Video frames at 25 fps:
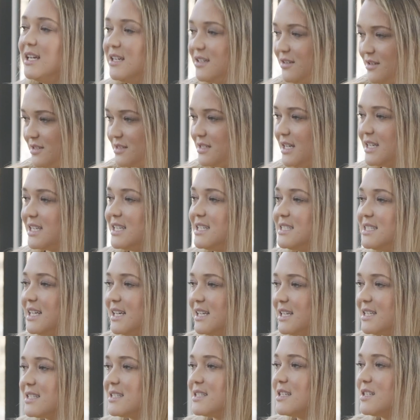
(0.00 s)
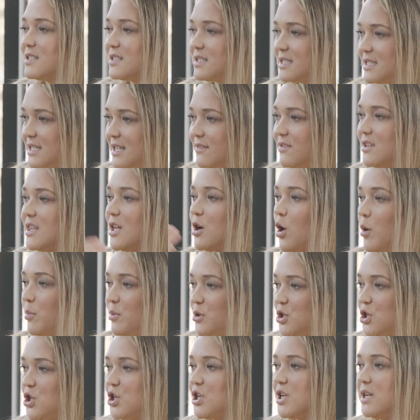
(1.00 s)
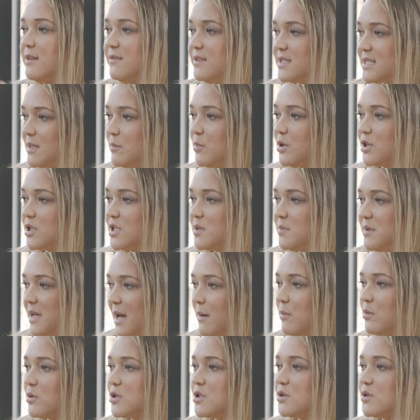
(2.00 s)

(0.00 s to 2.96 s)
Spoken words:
because like you said, it's just giving that opportunity for someone to be able